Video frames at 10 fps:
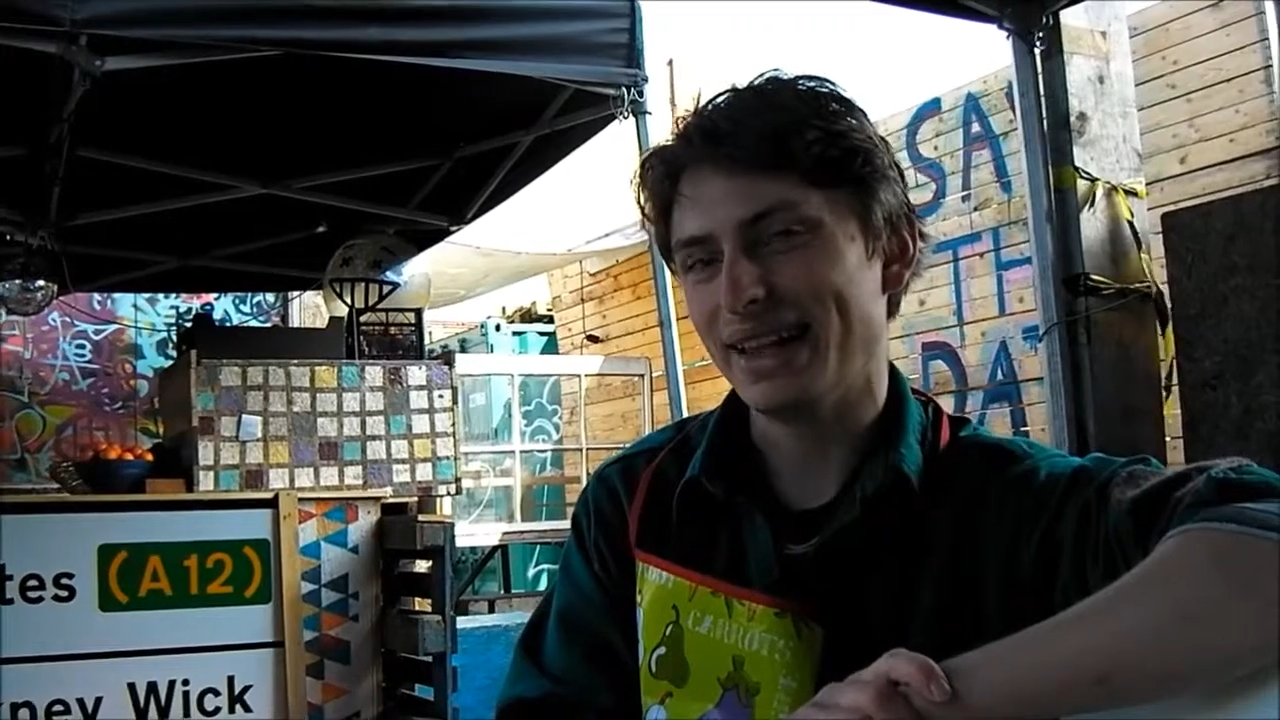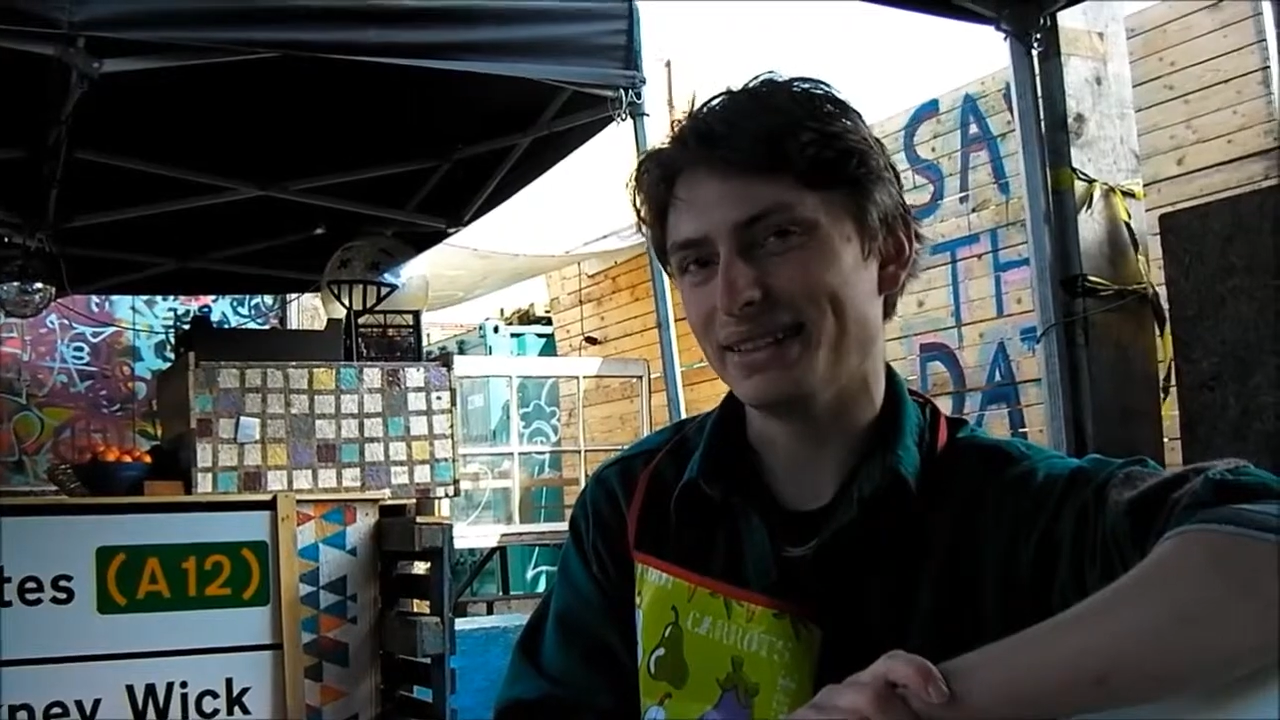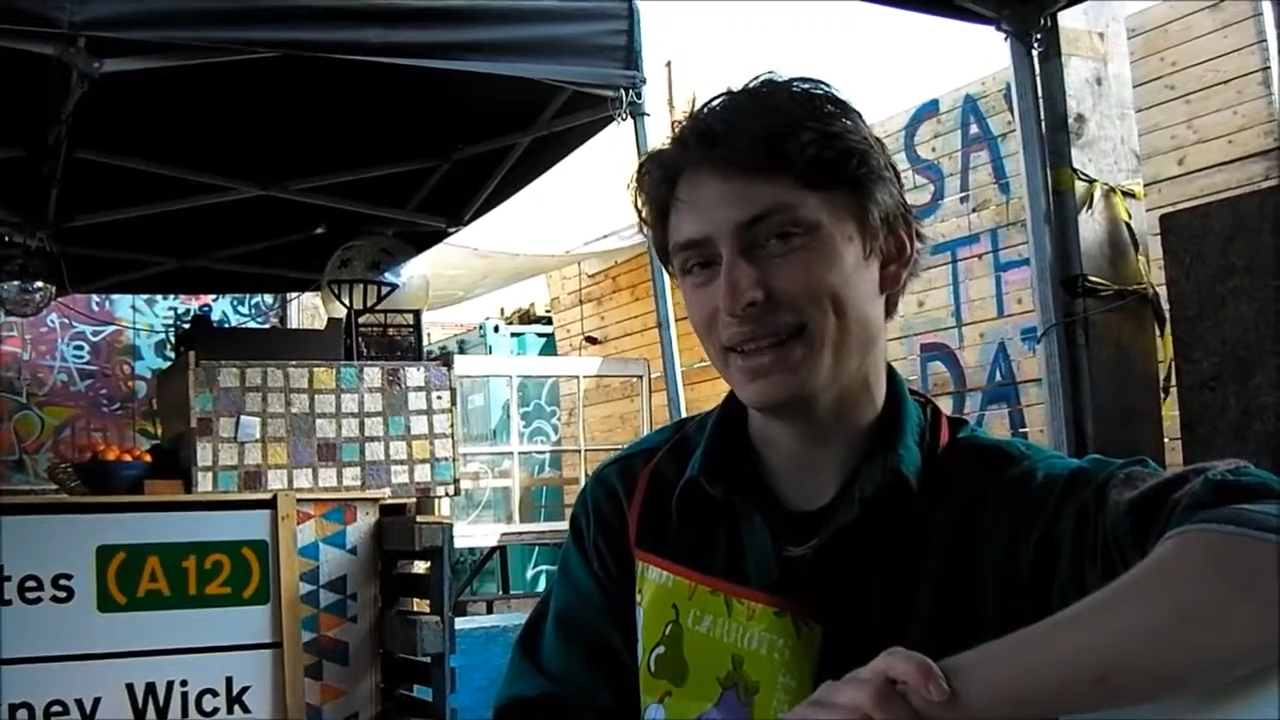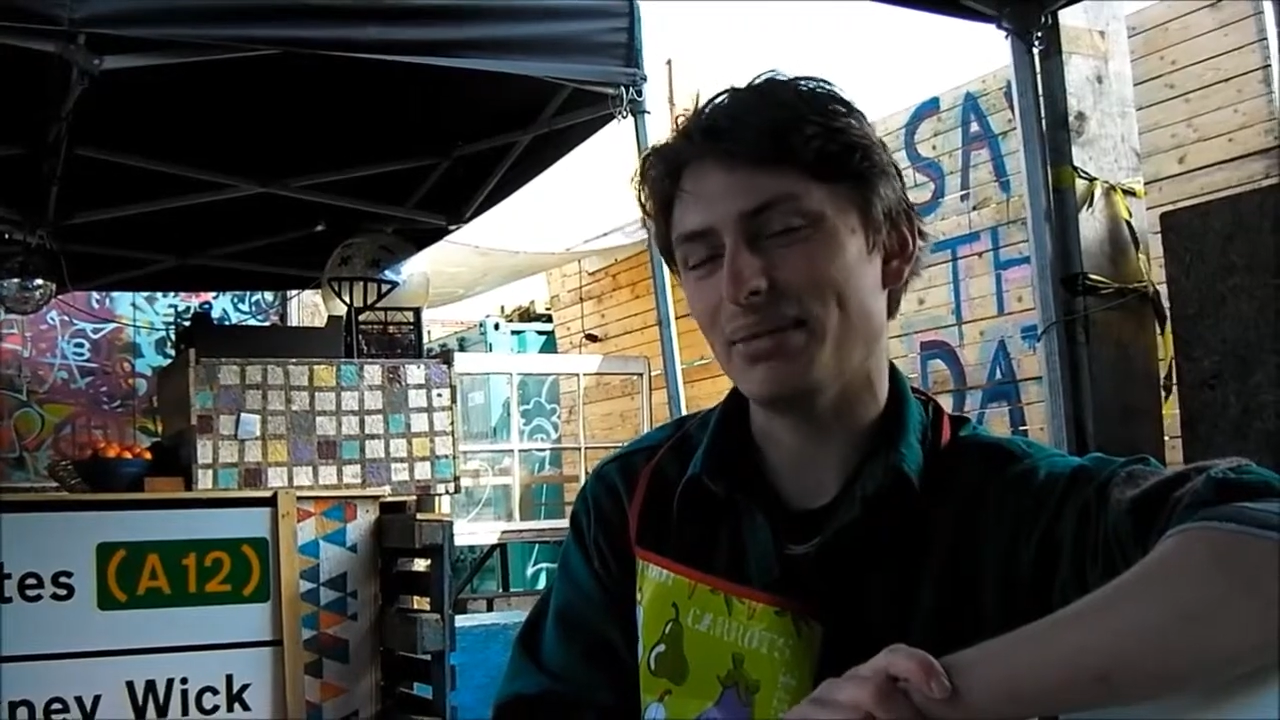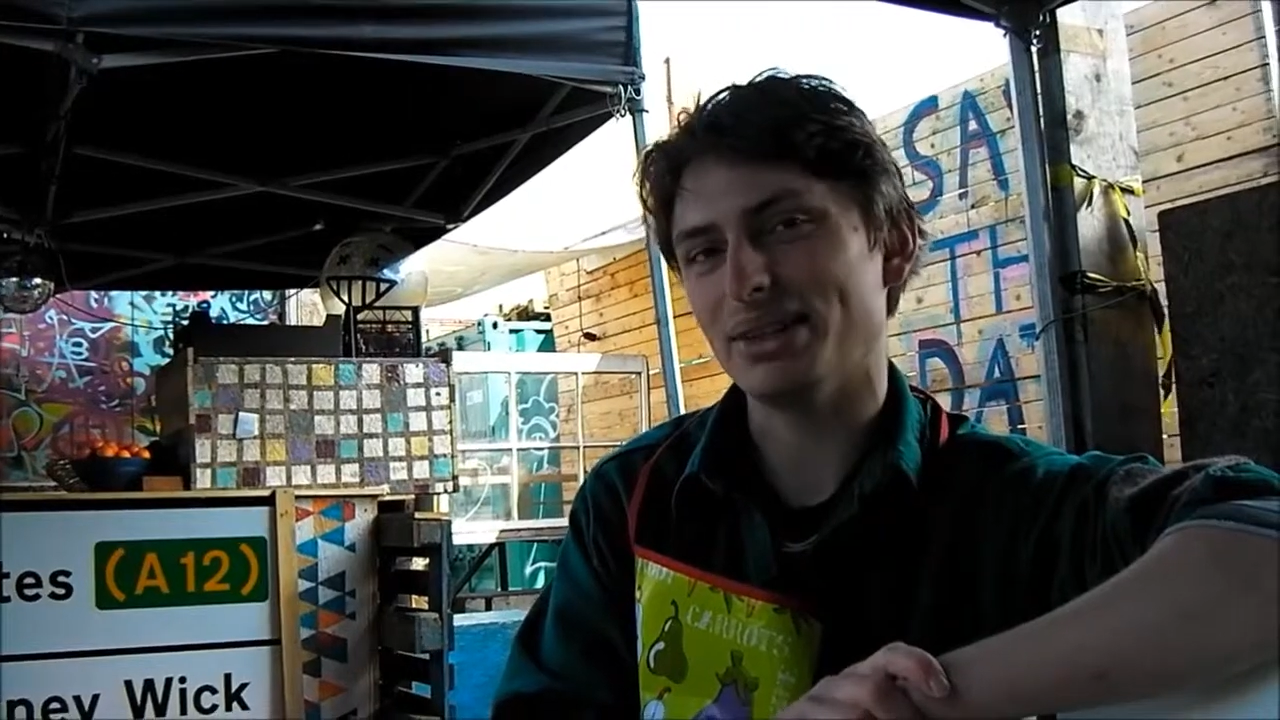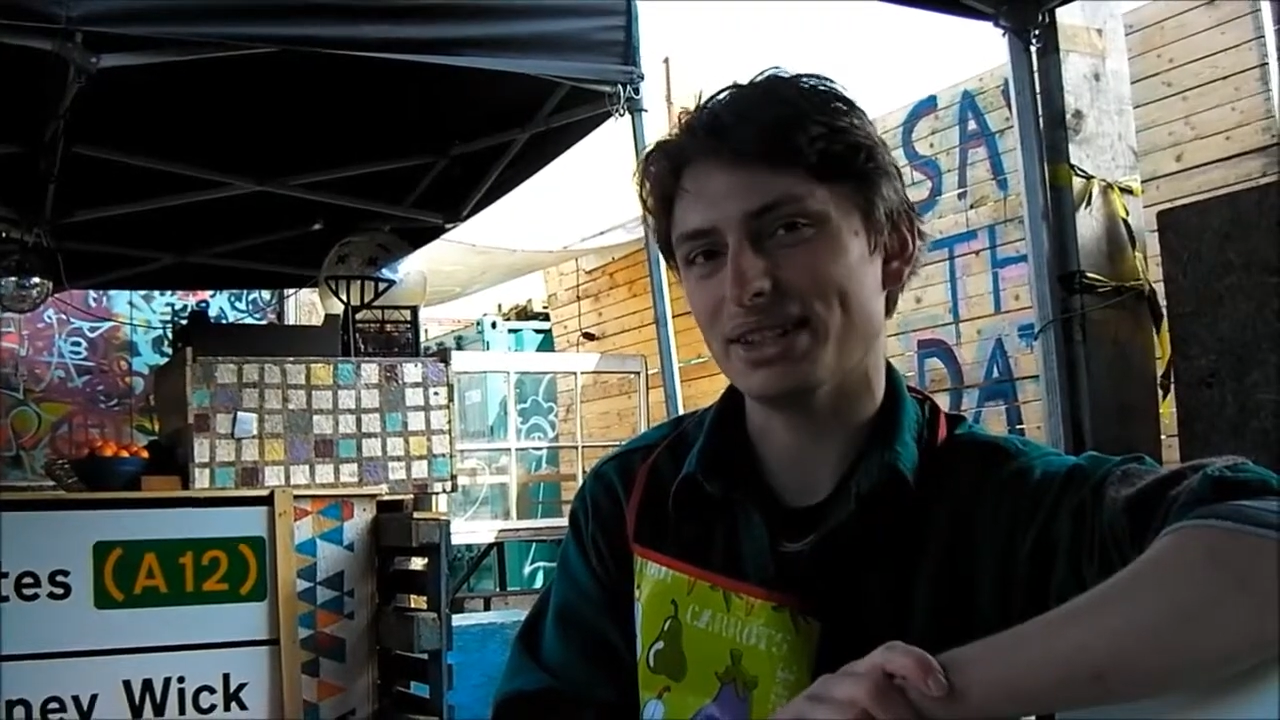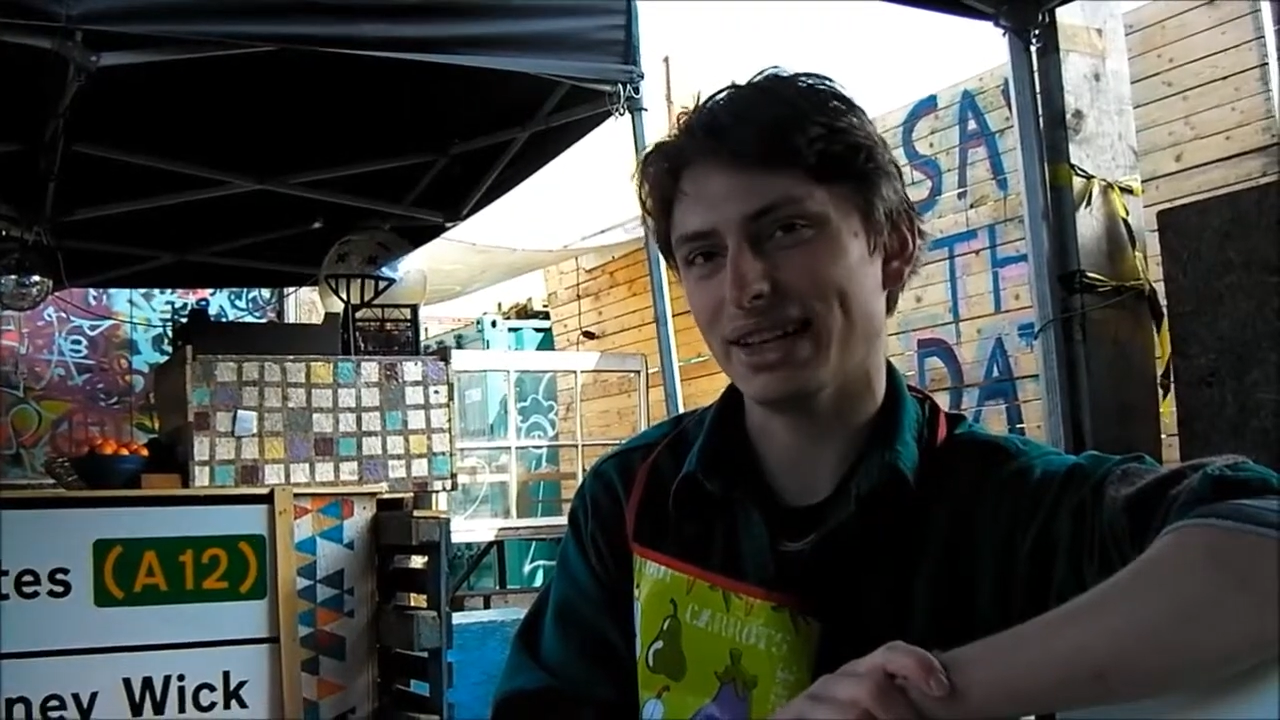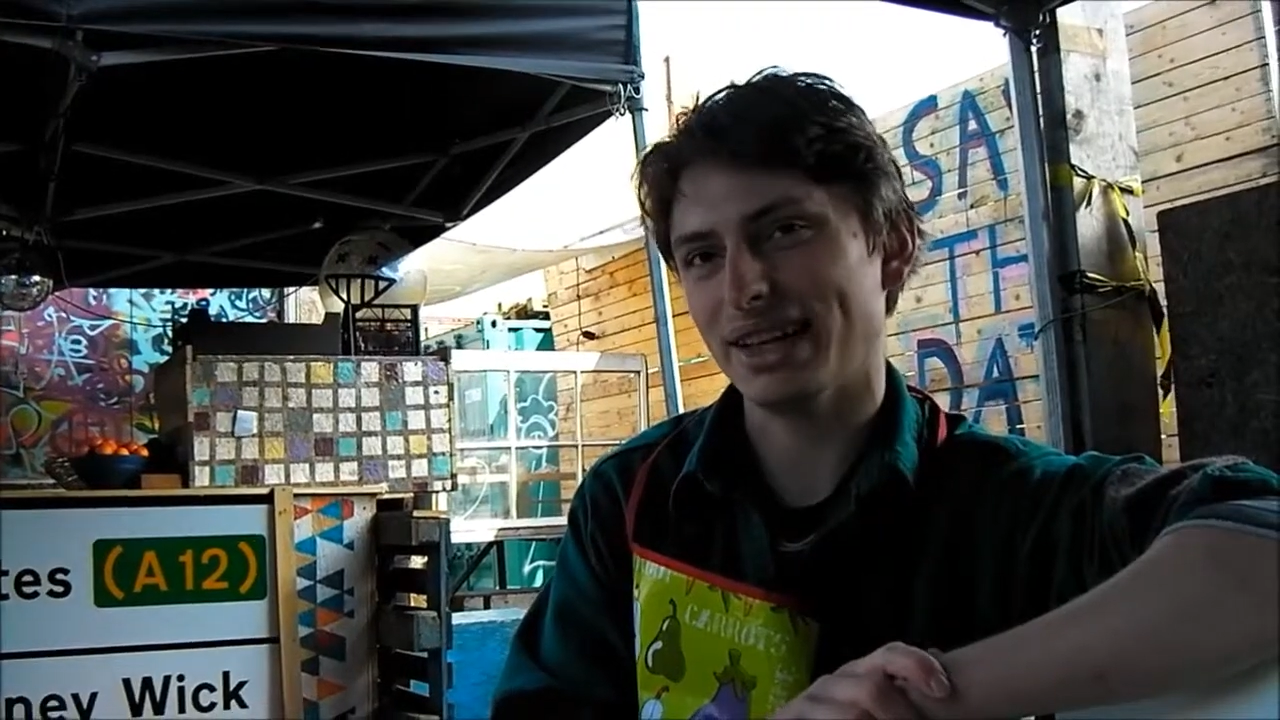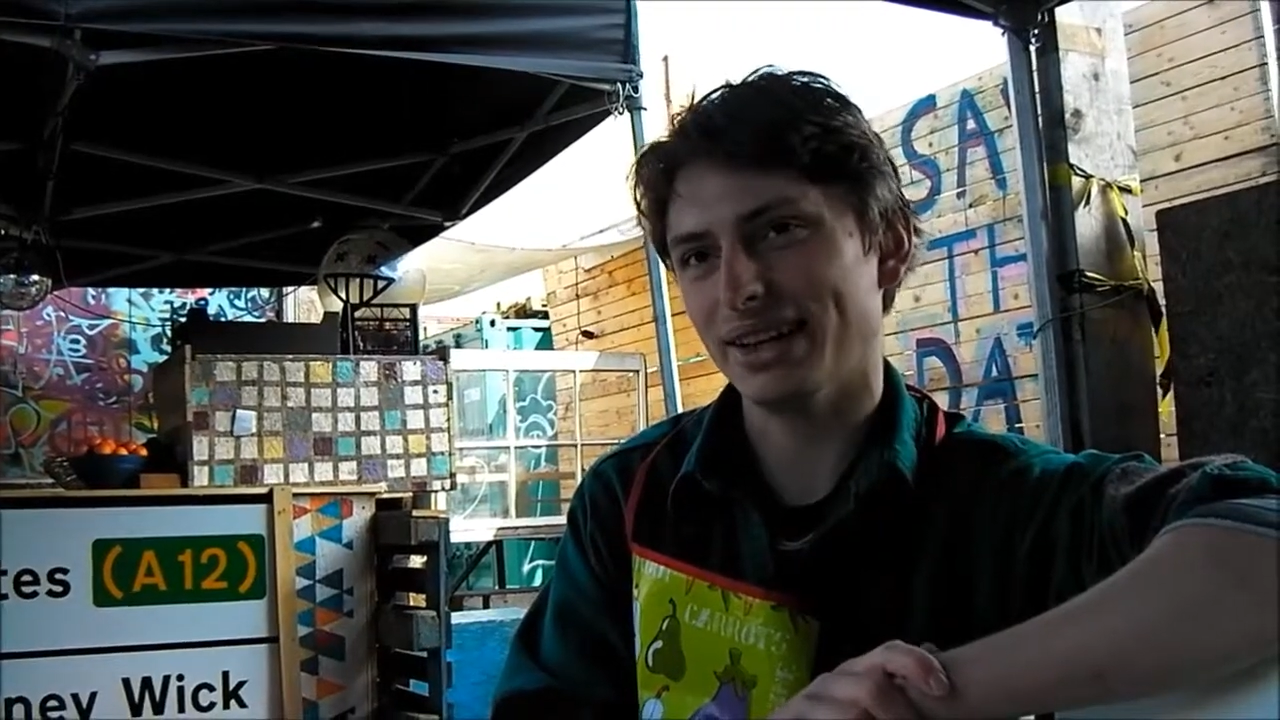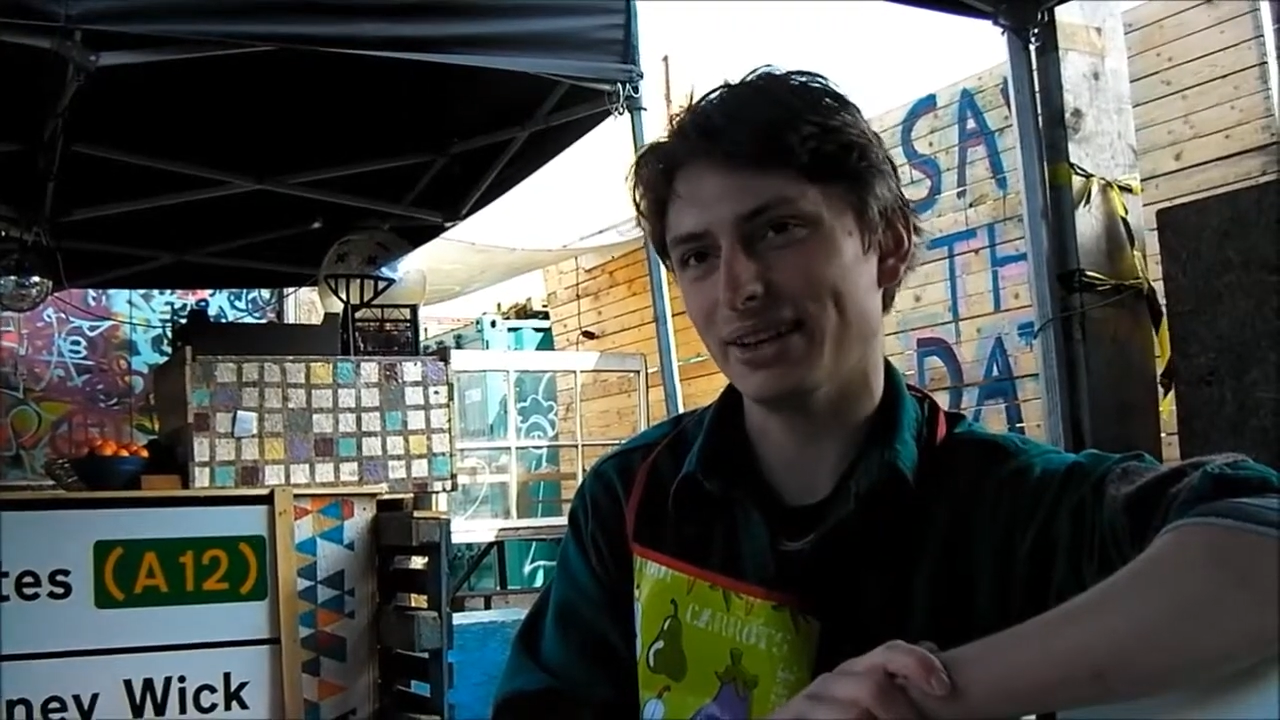established
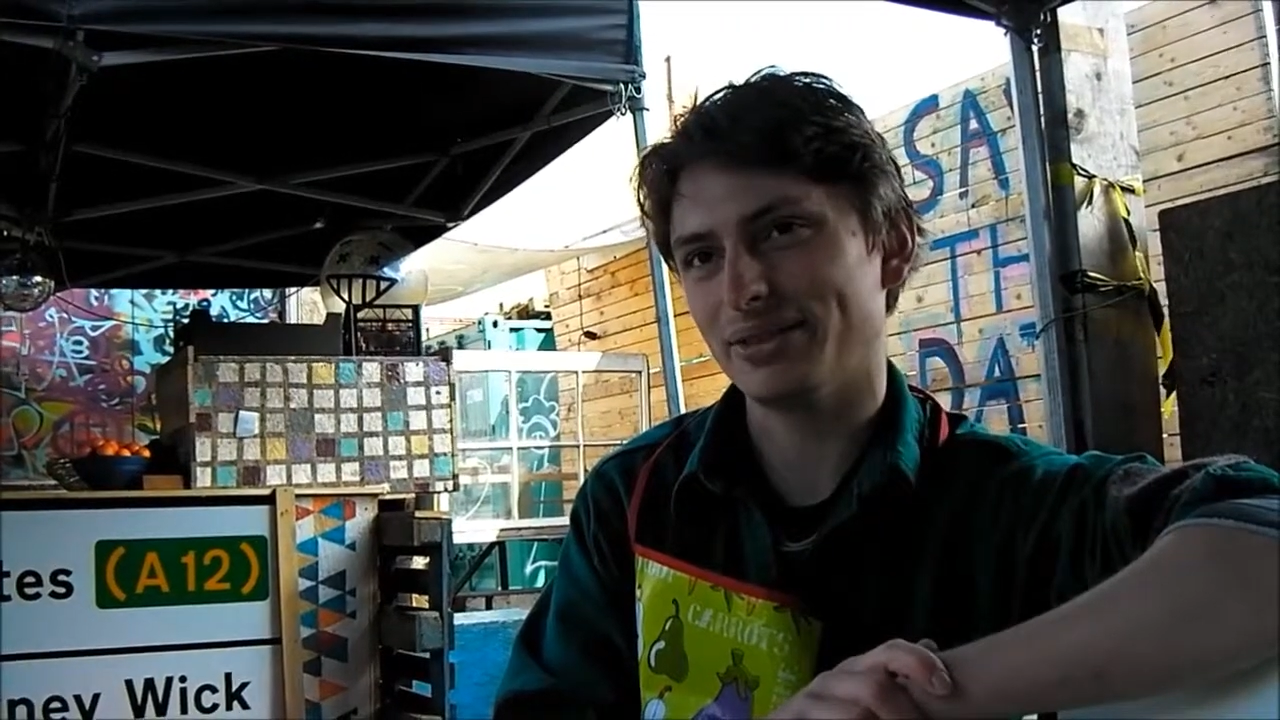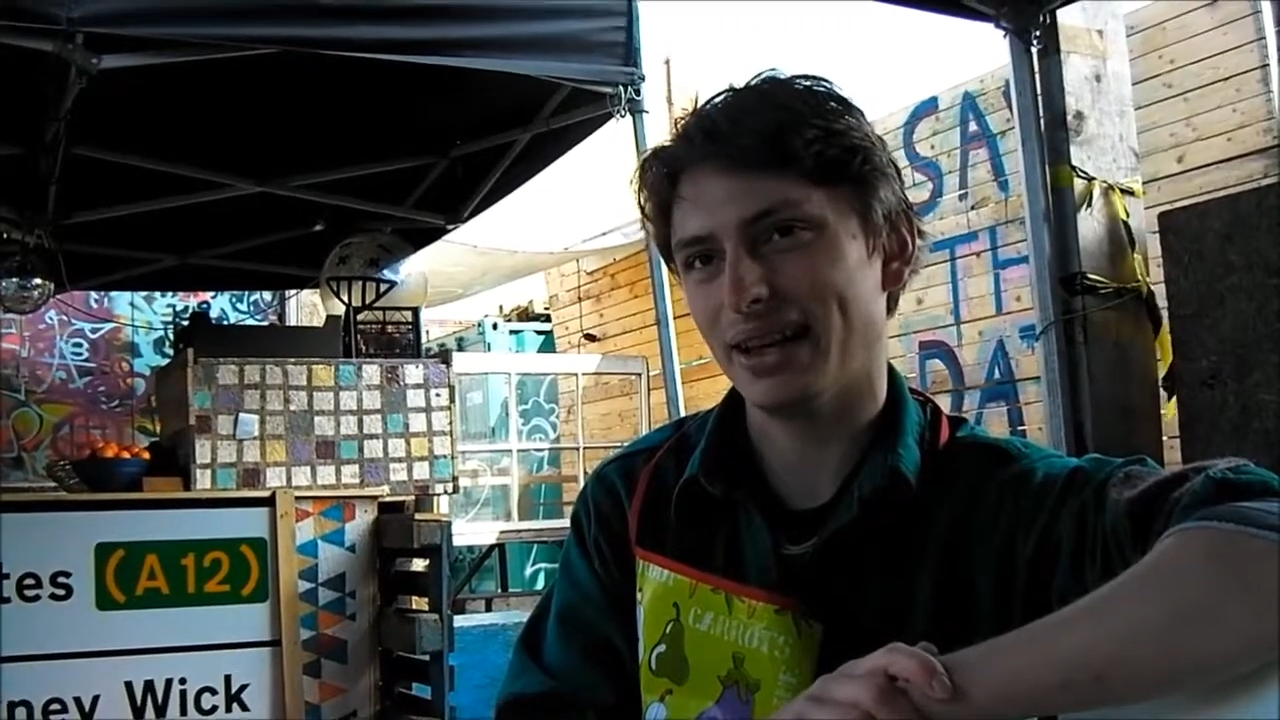yet enough.